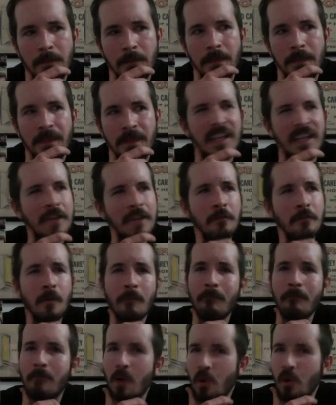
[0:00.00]
They give him
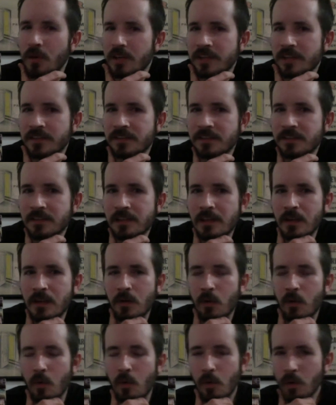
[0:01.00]
a bogus
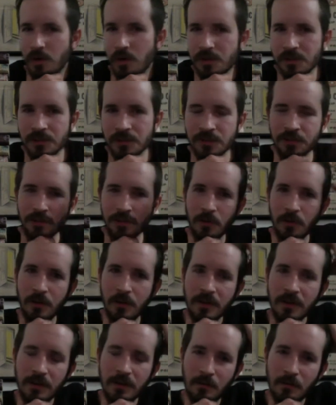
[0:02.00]
origin
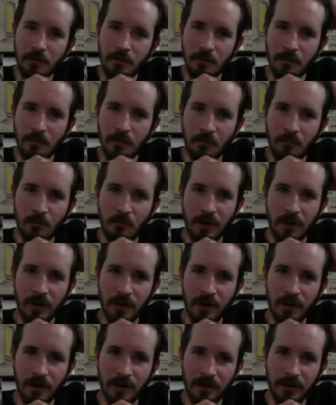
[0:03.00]
story
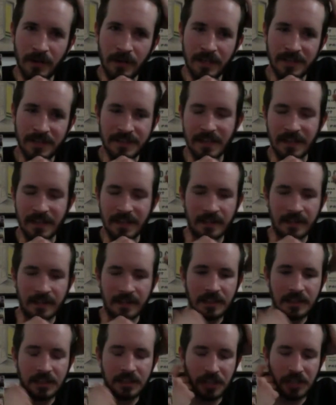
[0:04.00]
where it's that
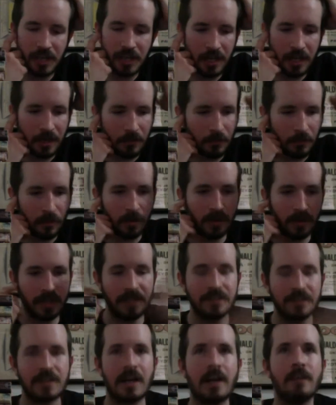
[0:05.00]
cliche where
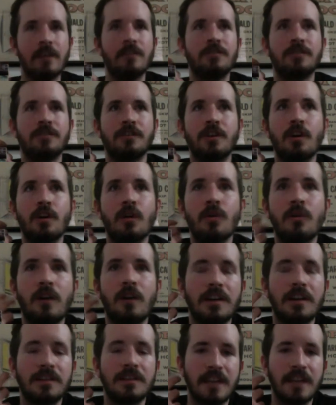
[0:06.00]
he's hired to go
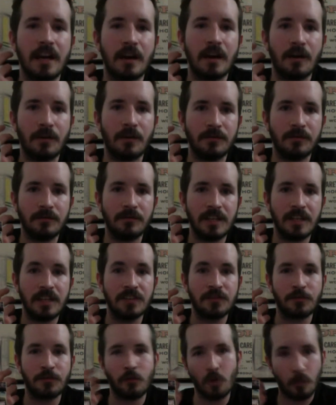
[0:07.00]
hunt down
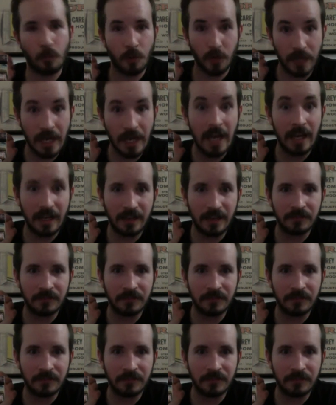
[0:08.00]
his former gang.